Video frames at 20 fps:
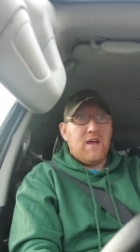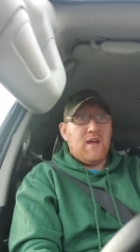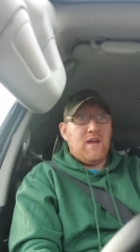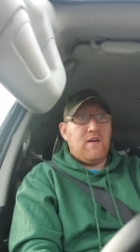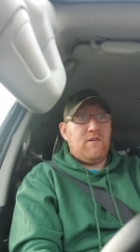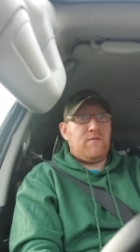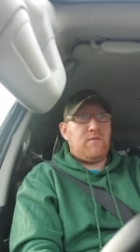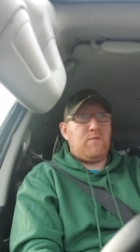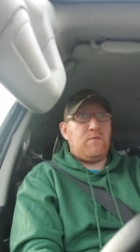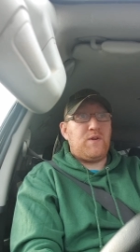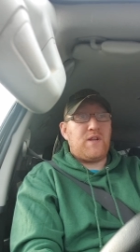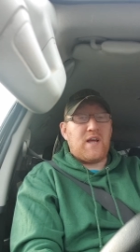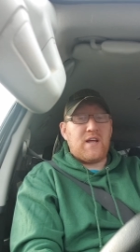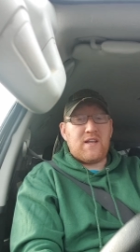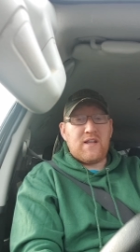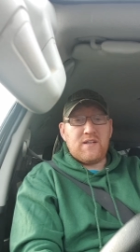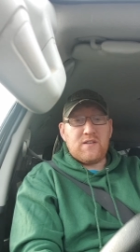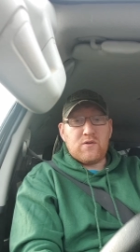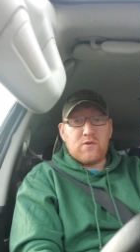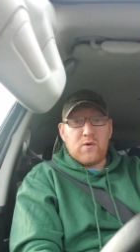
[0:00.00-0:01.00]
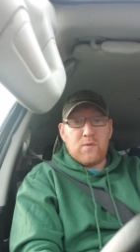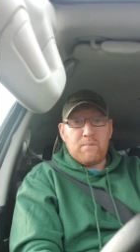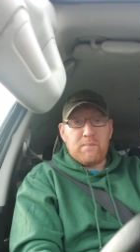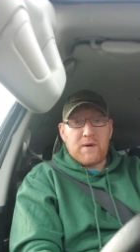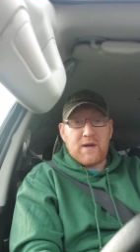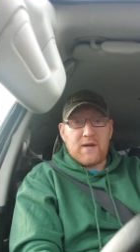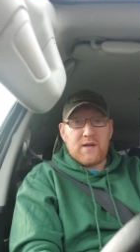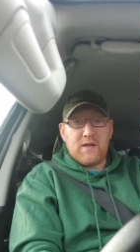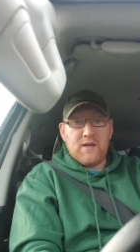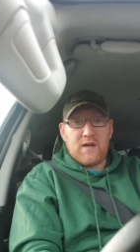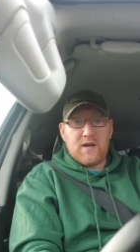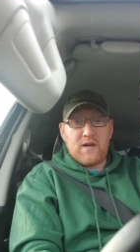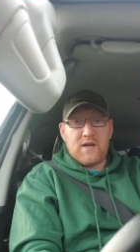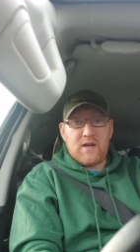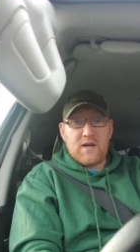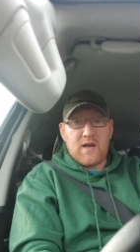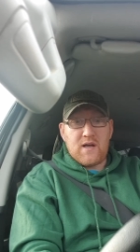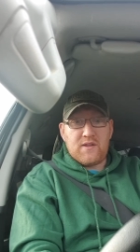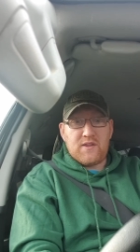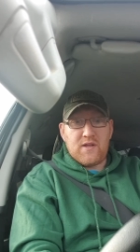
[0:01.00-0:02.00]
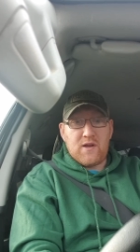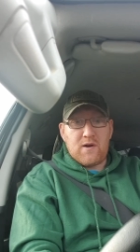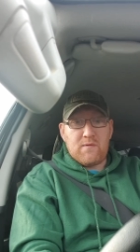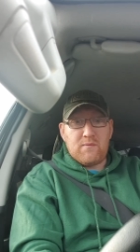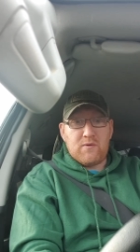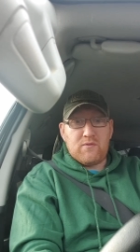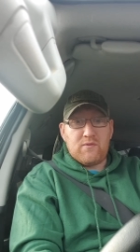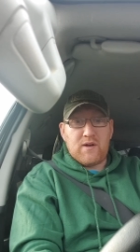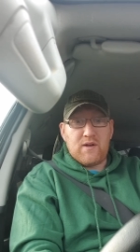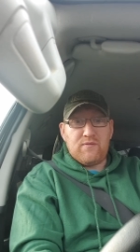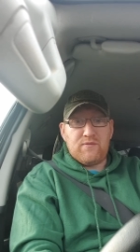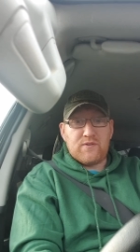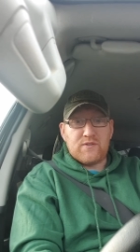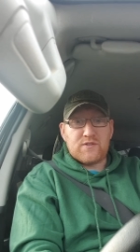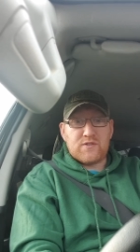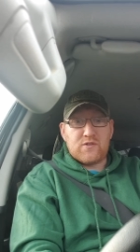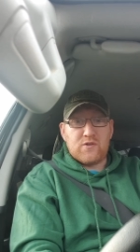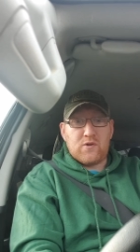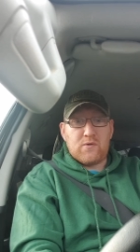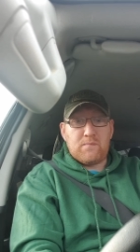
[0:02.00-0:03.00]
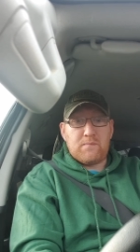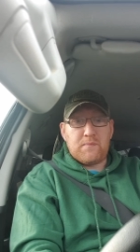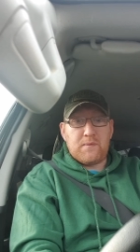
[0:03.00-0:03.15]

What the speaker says: Would I like to go and buy a thermal rifle scope,